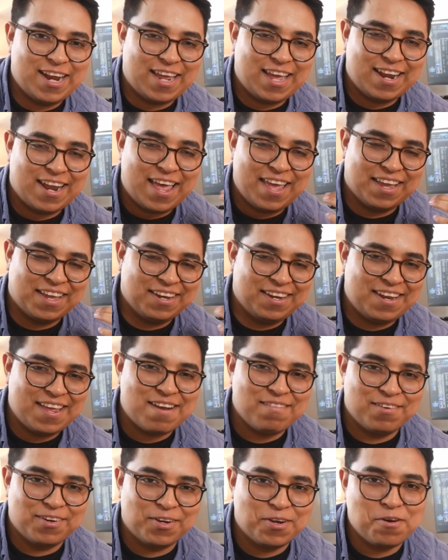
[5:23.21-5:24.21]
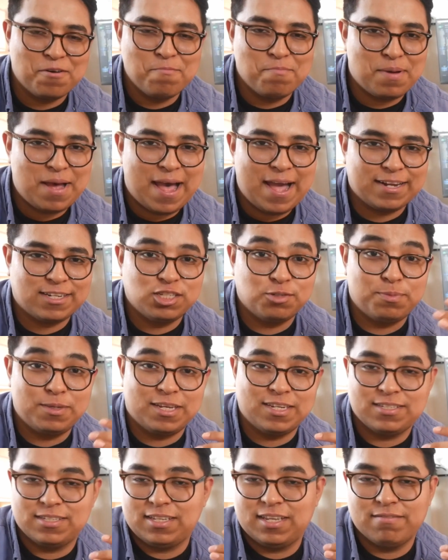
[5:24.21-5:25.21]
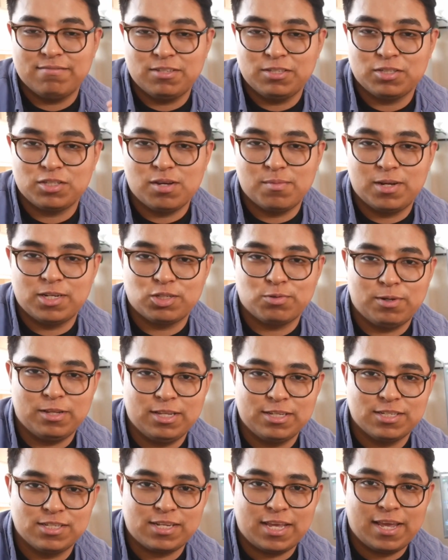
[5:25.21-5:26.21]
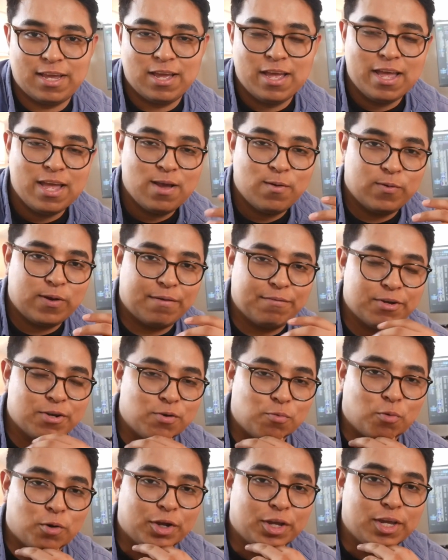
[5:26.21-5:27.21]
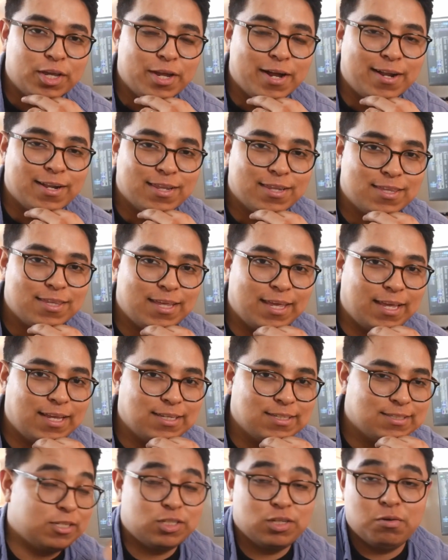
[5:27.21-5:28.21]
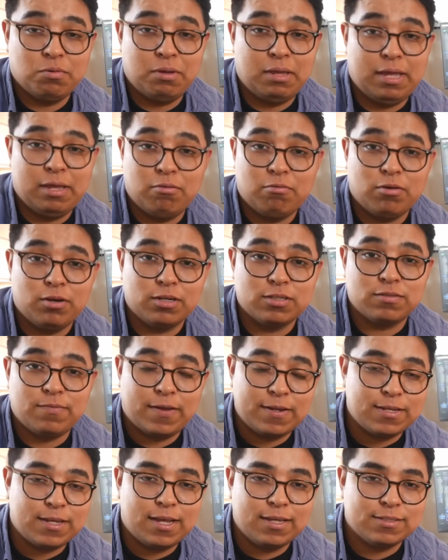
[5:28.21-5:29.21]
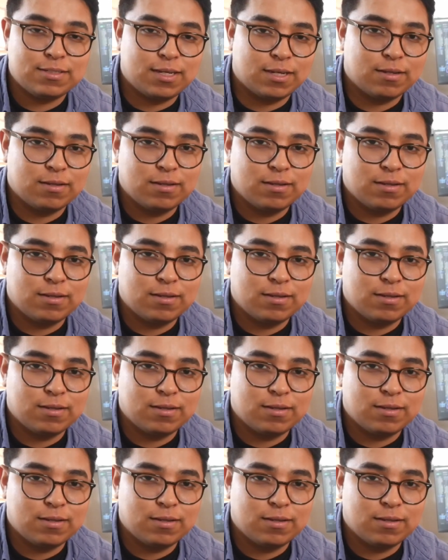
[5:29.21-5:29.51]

and I can never go back just because it gives you so much real estate whenever you're working on things. So it works fantastic.